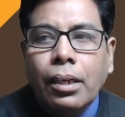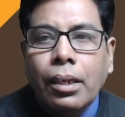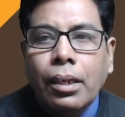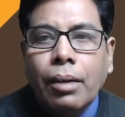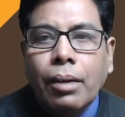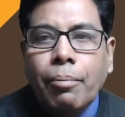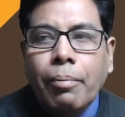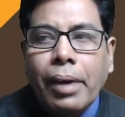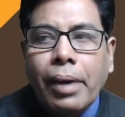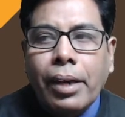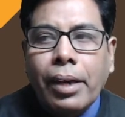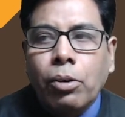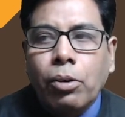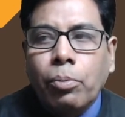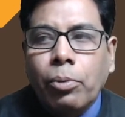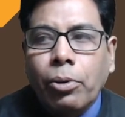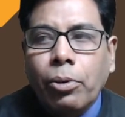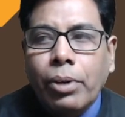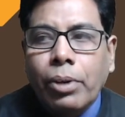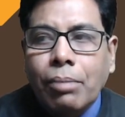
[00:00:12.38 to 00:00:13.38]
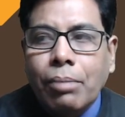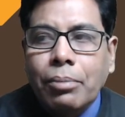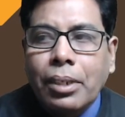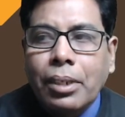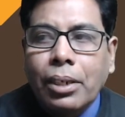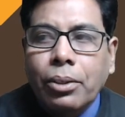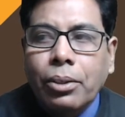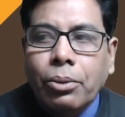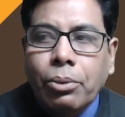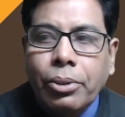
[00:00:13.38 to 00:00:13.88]
Microprogram
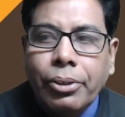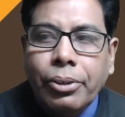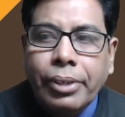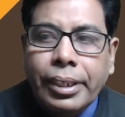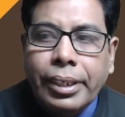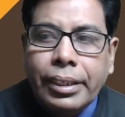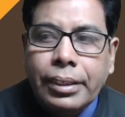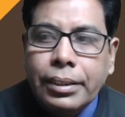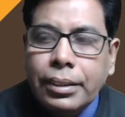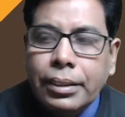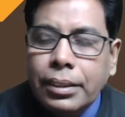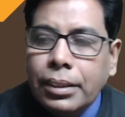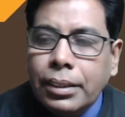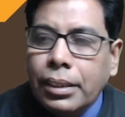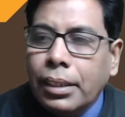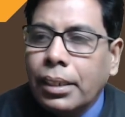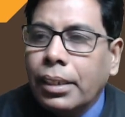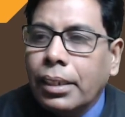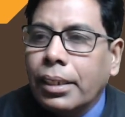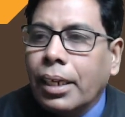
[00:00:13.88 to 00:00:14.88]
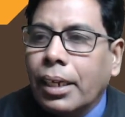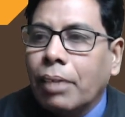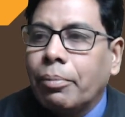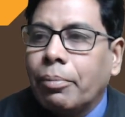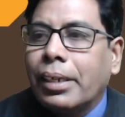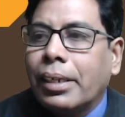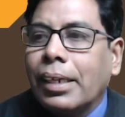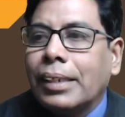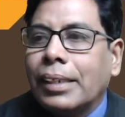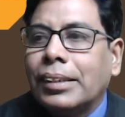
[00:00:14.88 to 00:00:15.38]
control unit can be
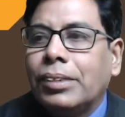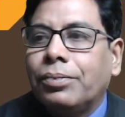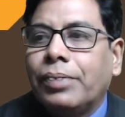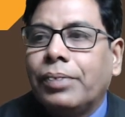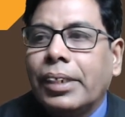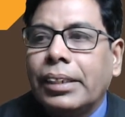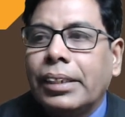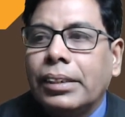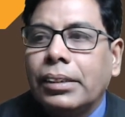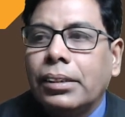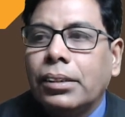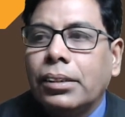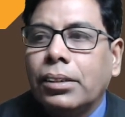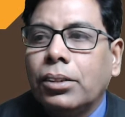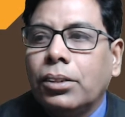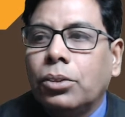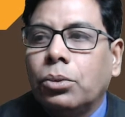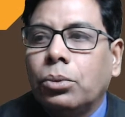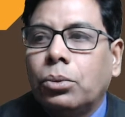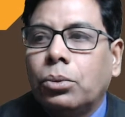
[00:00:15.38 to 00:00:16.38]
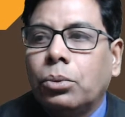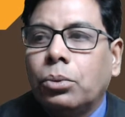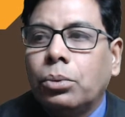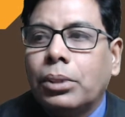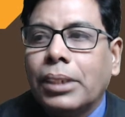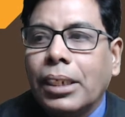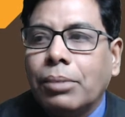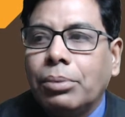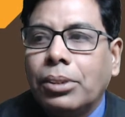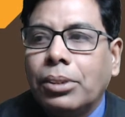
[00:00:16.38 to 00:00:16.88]
classified into two
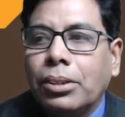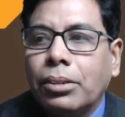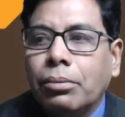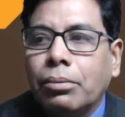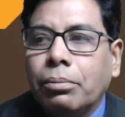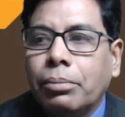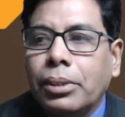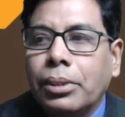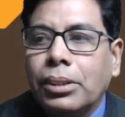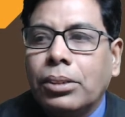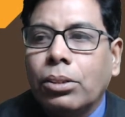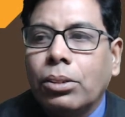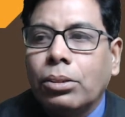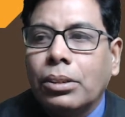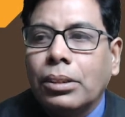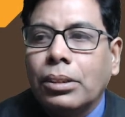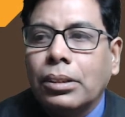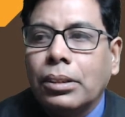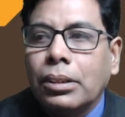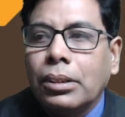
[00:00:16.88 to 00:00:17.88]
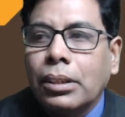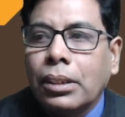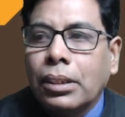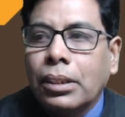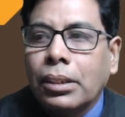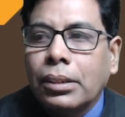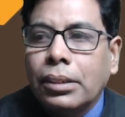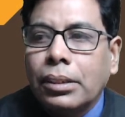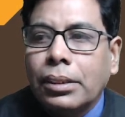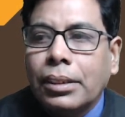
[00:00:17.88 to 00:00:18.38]
types based on
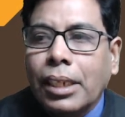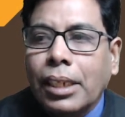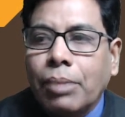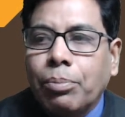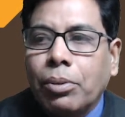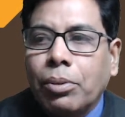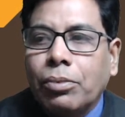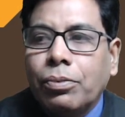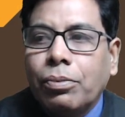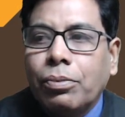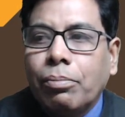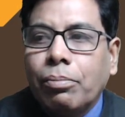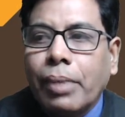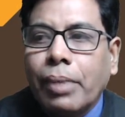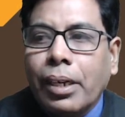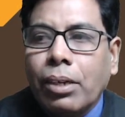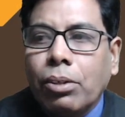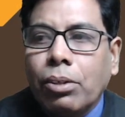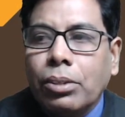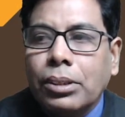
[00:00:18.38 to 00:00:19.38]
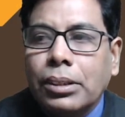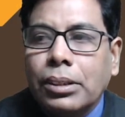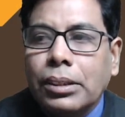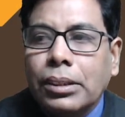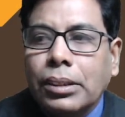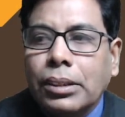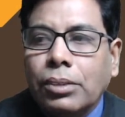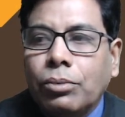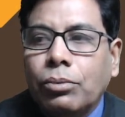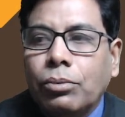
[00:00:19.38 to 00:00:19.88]
the type of
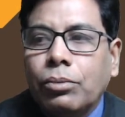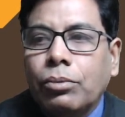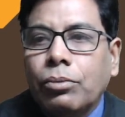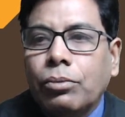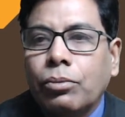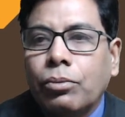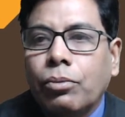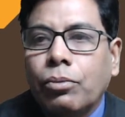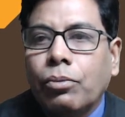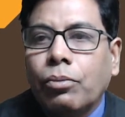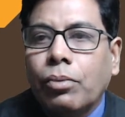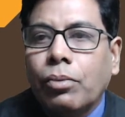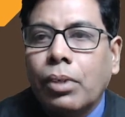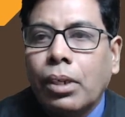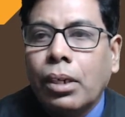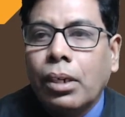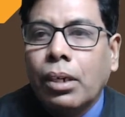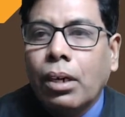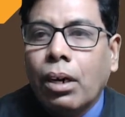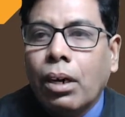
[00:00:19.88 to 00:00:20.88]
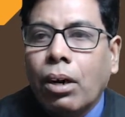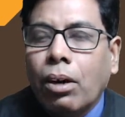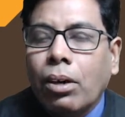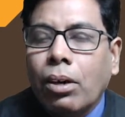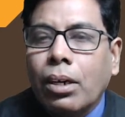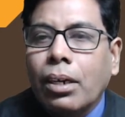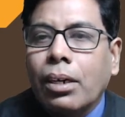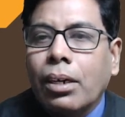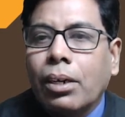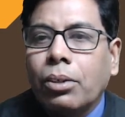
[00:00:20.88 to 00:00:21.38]
microinstruction or
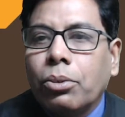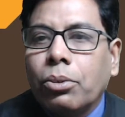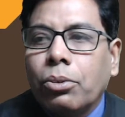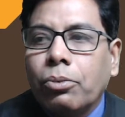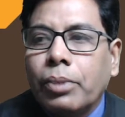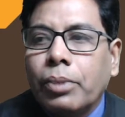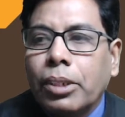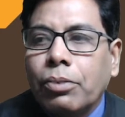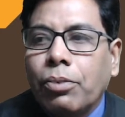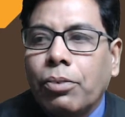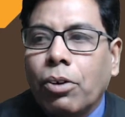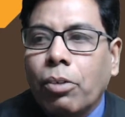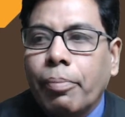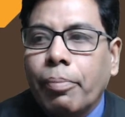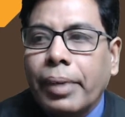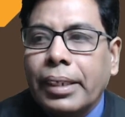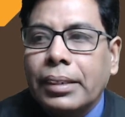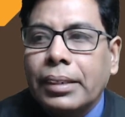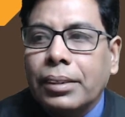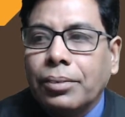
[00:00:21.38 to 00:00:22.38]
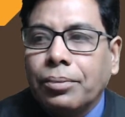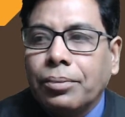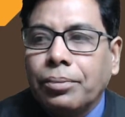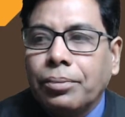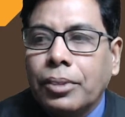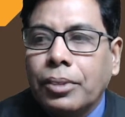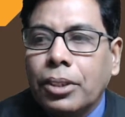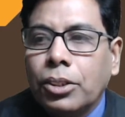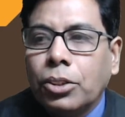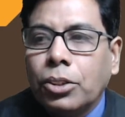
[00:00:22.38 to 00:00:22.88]
control word format
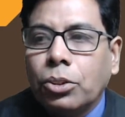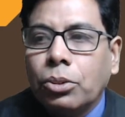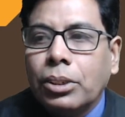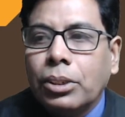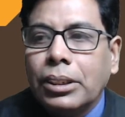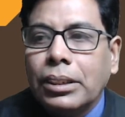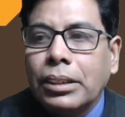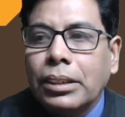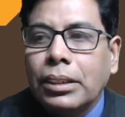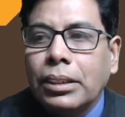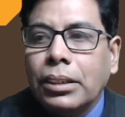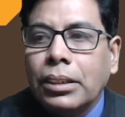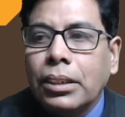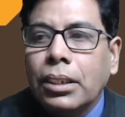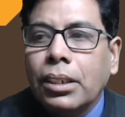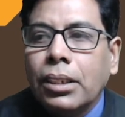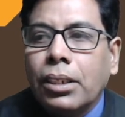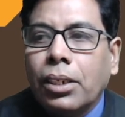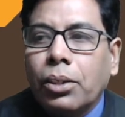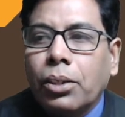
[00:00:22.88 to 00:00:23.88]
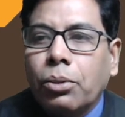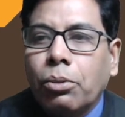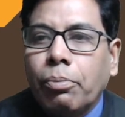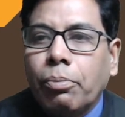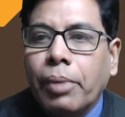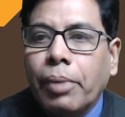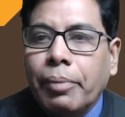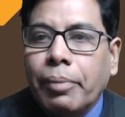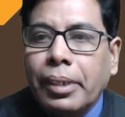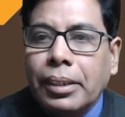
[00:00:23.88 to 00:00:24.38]
stored in the control
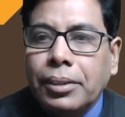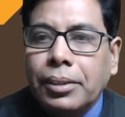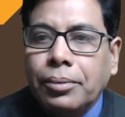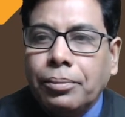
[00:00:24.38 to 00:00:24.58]
memory.